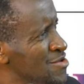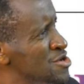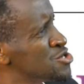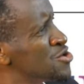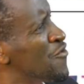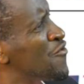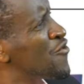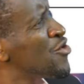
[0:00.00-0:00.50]

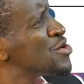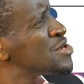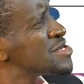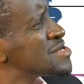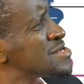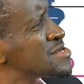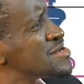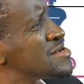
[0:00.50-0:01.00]
which of
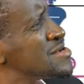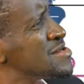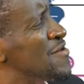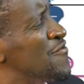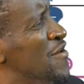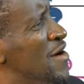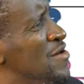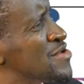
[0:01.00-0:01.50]
course
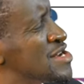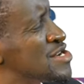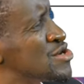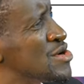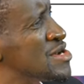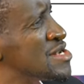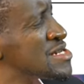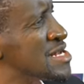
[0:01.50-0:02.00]
the
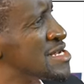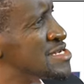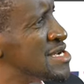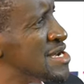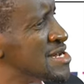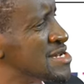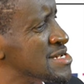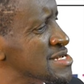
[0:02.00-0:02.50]
foundation is the
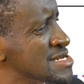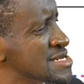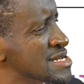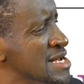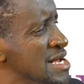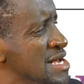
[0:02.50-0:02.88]
genes,